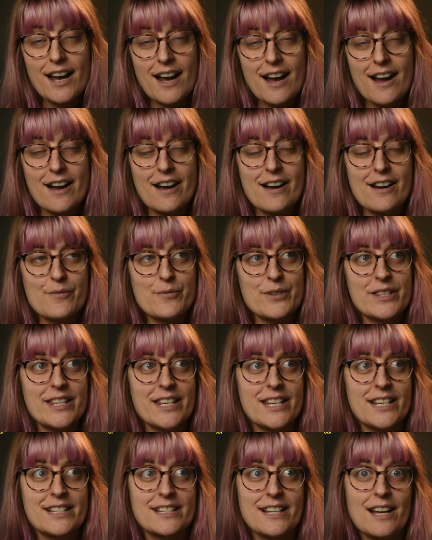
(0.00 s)
with
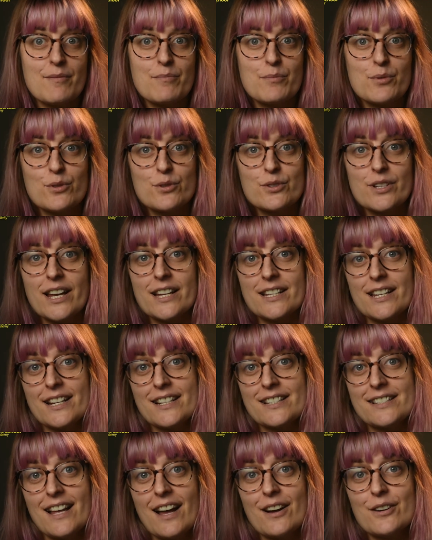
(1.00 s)
the exam board
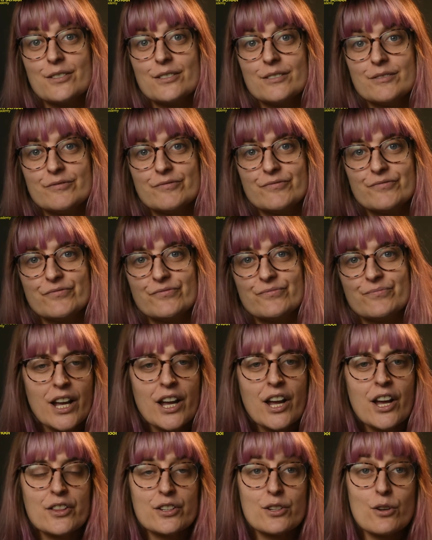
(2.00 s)
Edexcel.
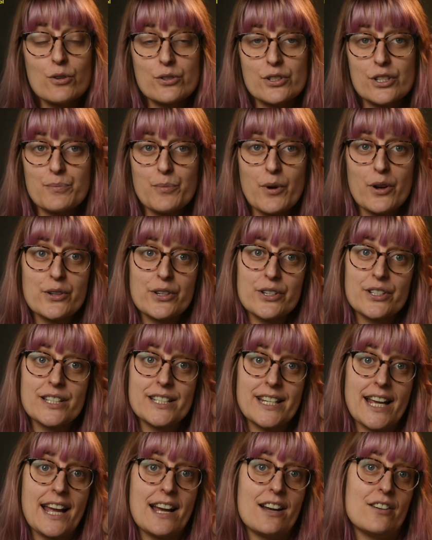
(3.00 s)
The course is broken
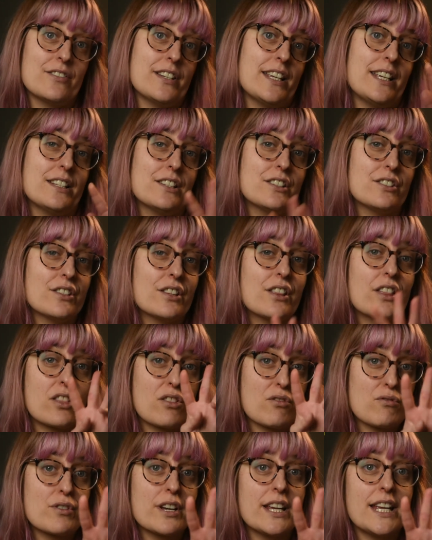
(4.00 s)
down into
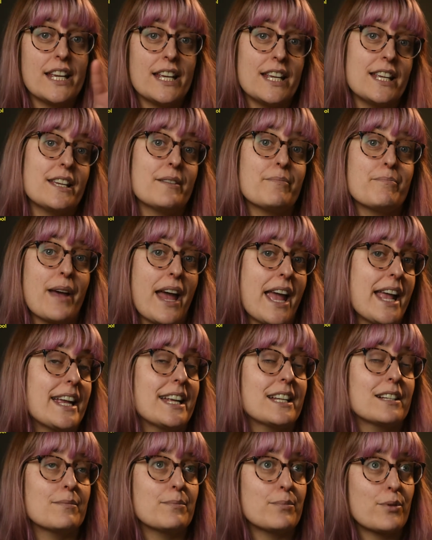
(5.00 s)
3
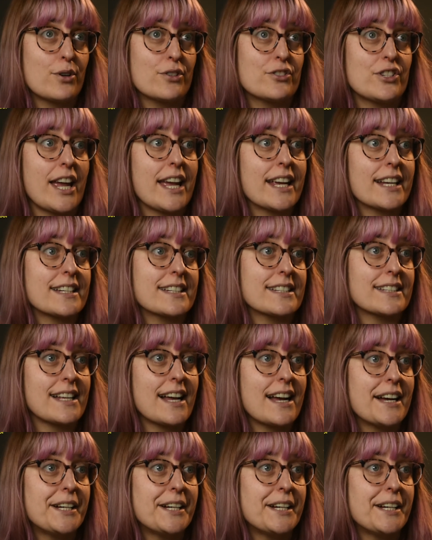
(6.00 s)
main projects.